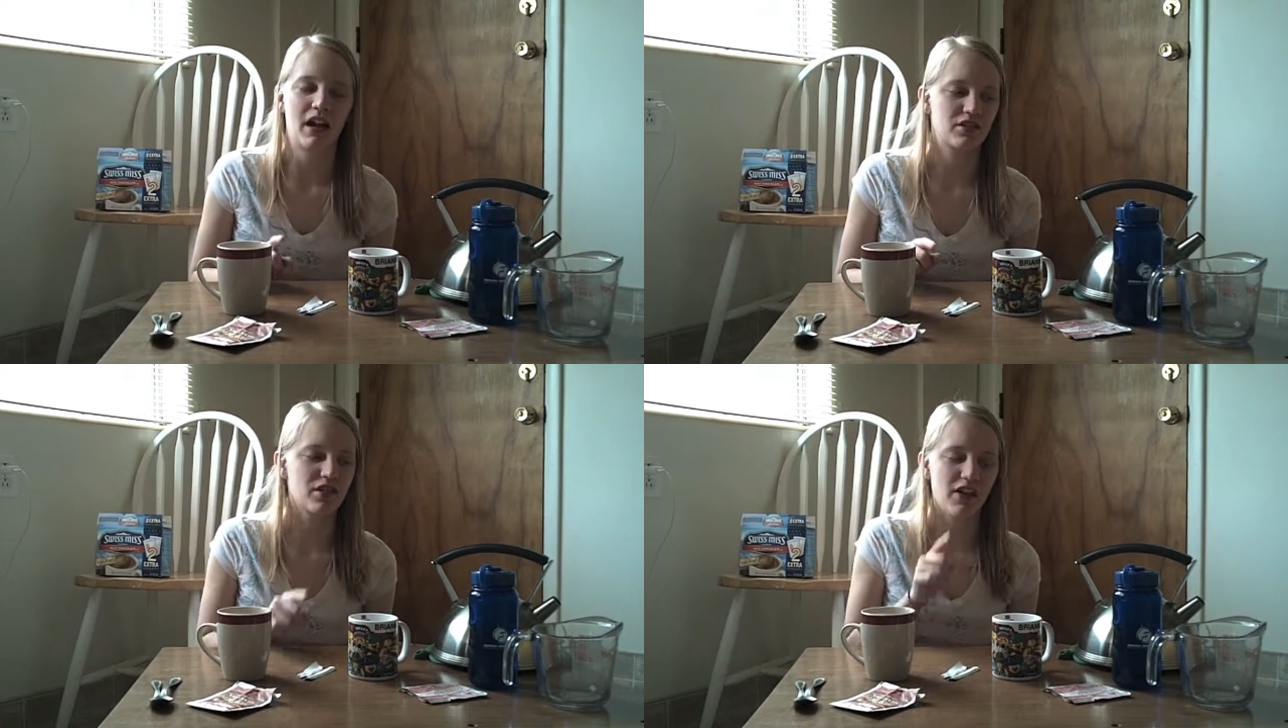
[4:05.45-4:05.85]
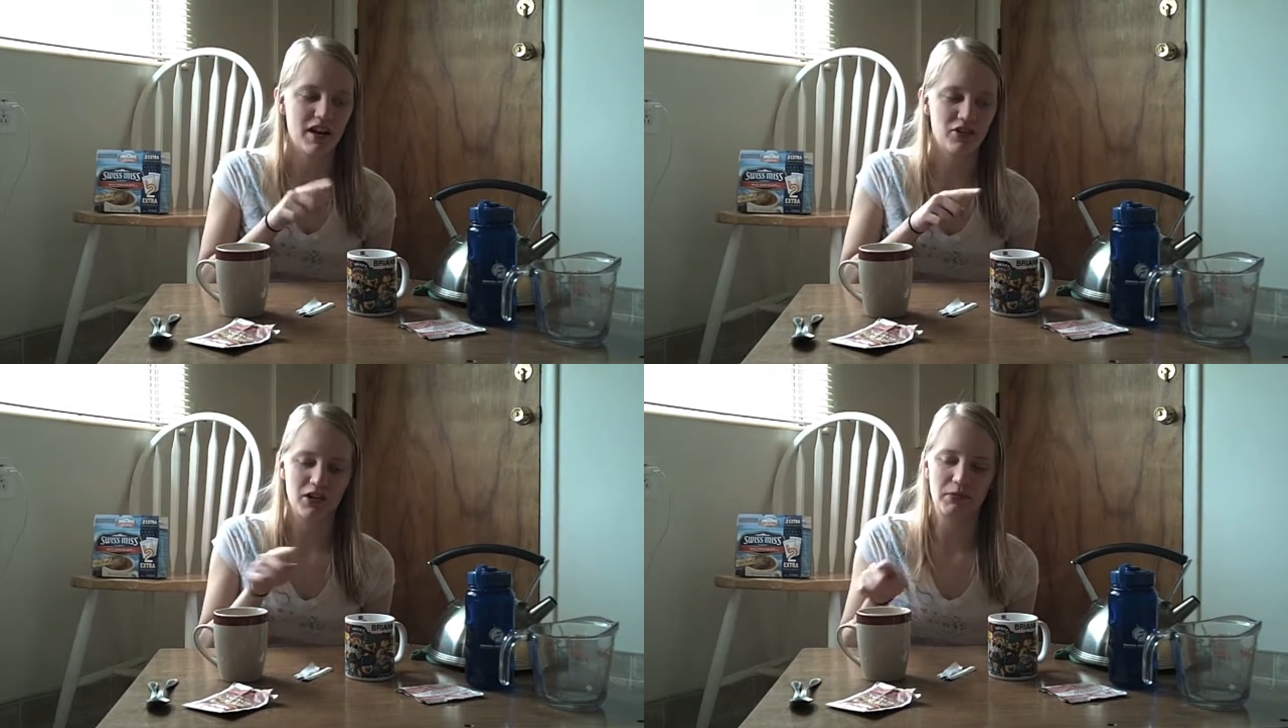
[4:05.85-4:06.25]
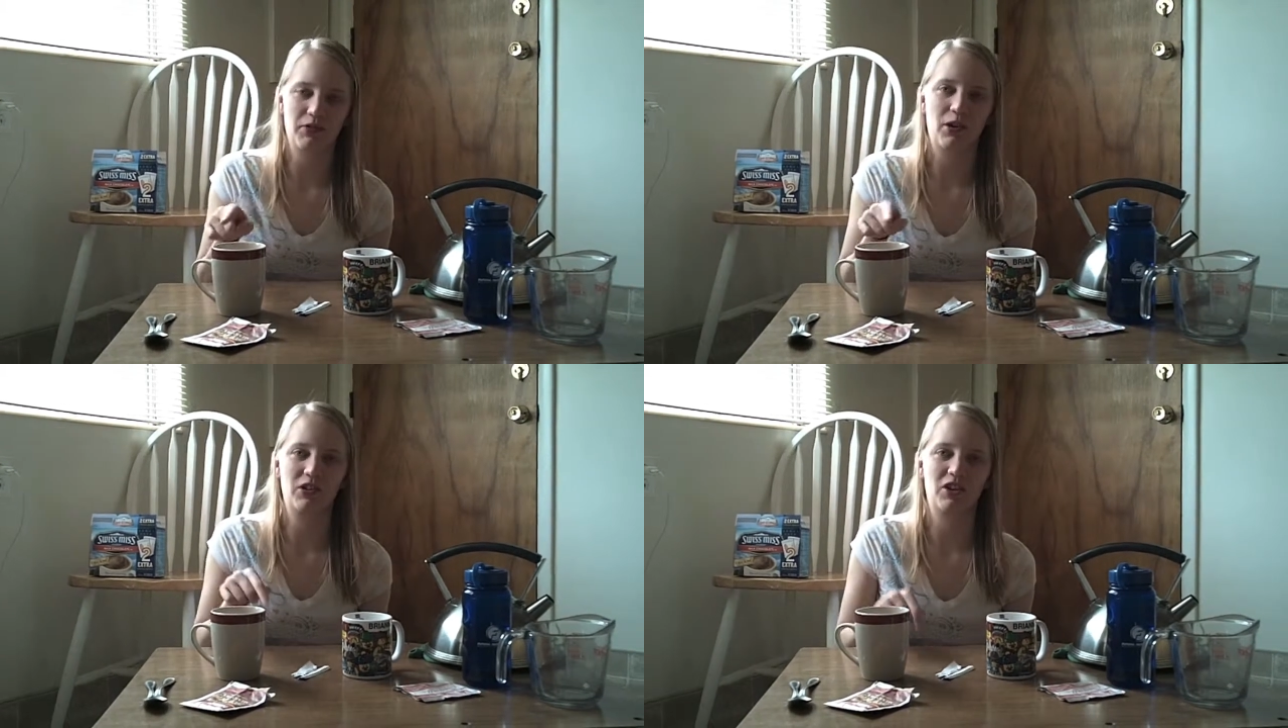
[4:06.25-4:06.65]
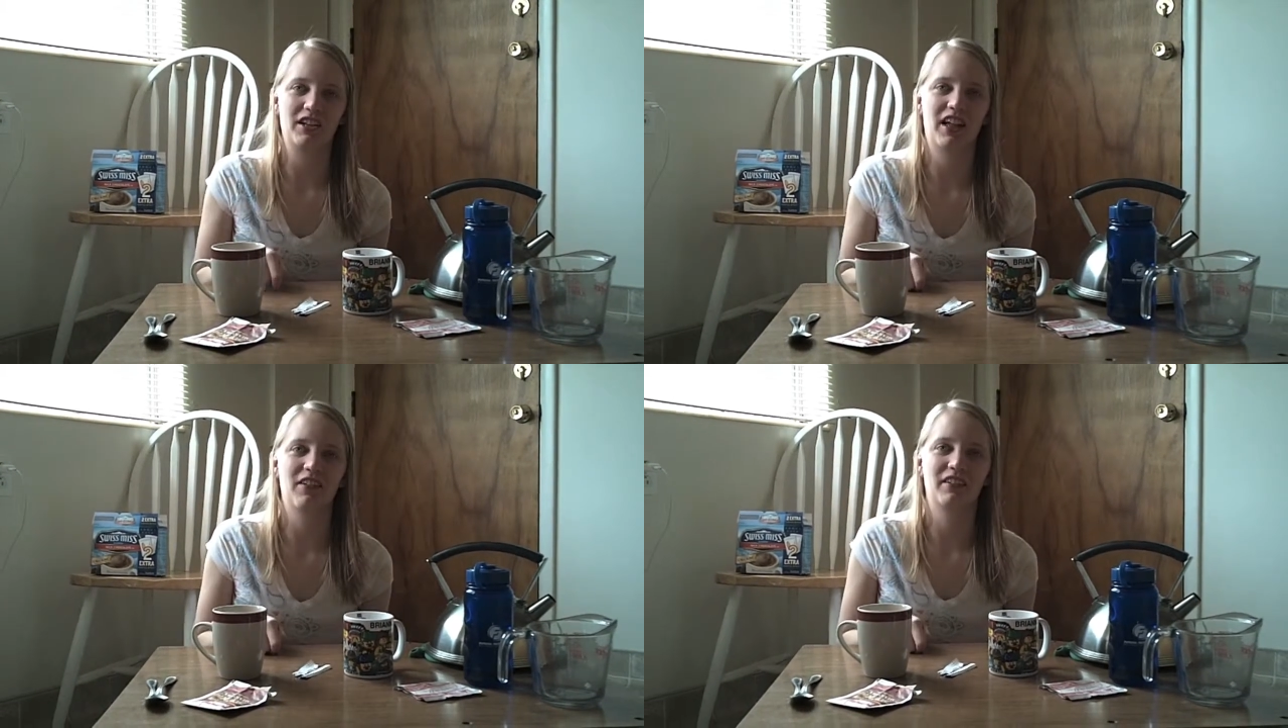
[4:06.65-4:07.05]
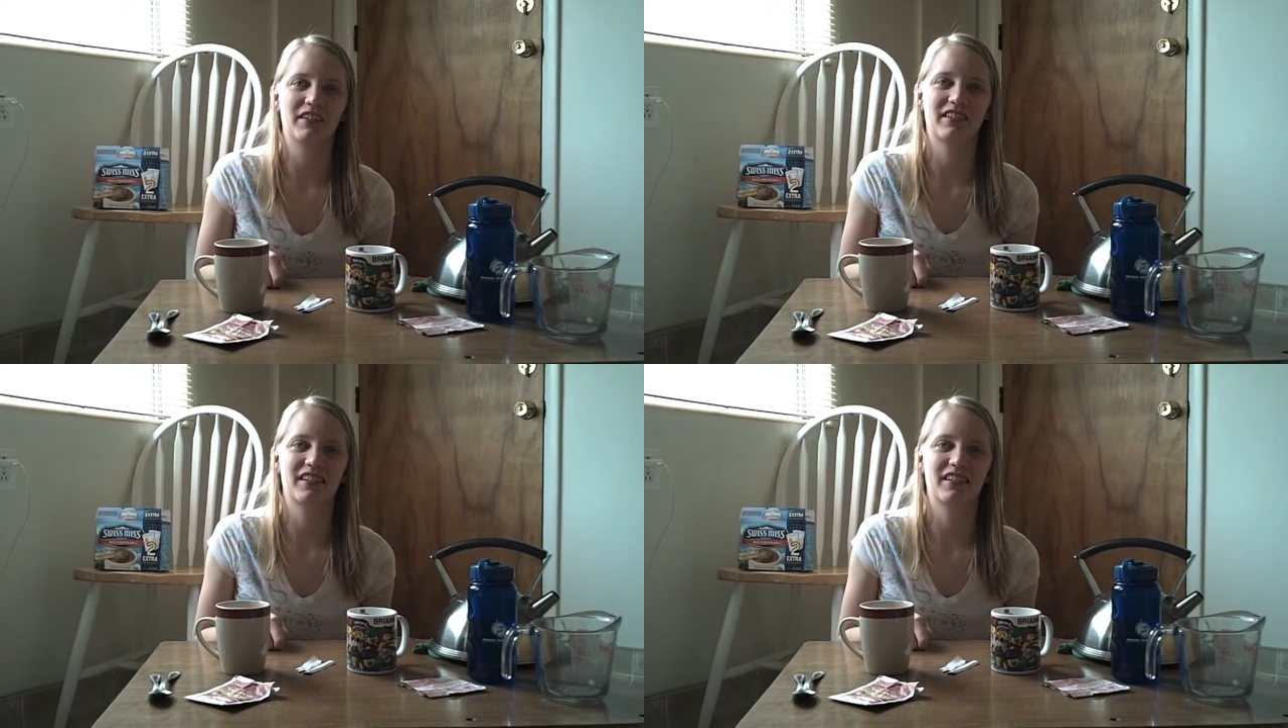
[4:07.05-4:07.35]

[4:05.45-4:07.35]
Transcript: I should have had a drink before I drank that one.